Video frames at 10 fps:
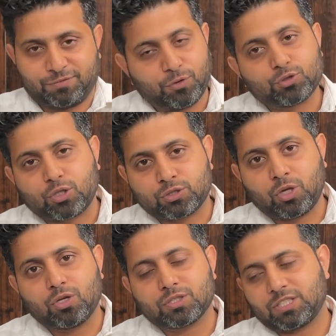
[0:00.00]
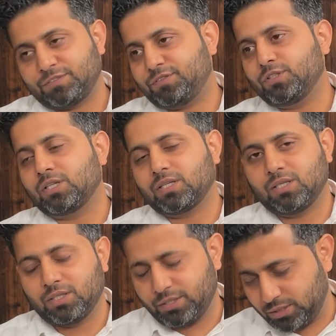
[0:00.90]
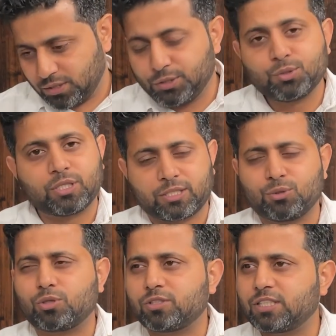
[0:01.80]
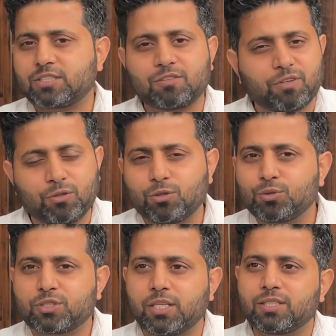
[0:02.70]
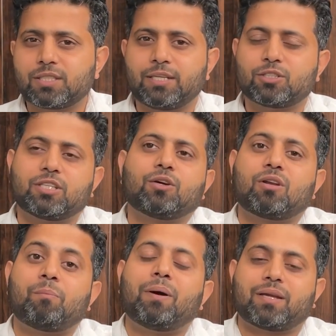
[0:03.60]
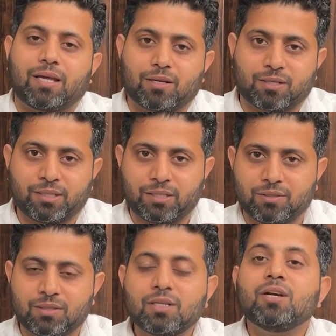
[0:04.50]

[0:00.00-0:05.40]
$4,000 if you are a new recruit or just done one or two sailings and you are sailing on a bulk carrier container.